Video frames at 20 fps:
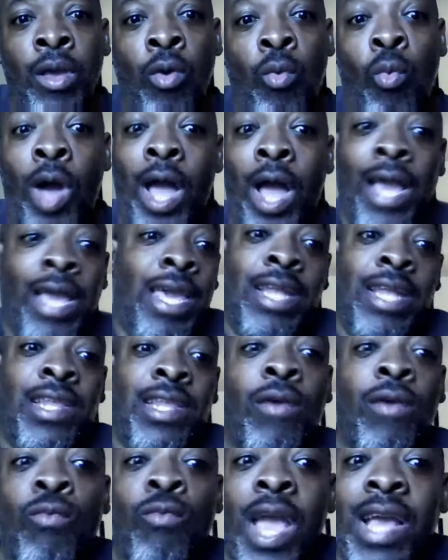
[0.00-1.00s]
Why can't
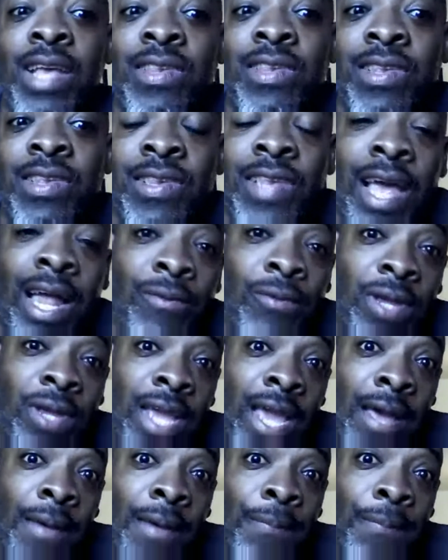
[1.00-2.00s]
they raise the salary
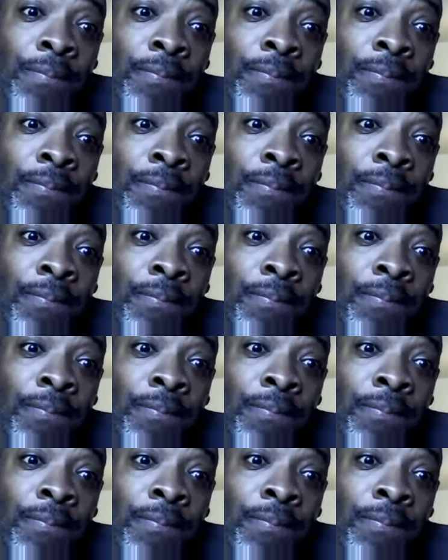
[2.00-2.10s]
cap?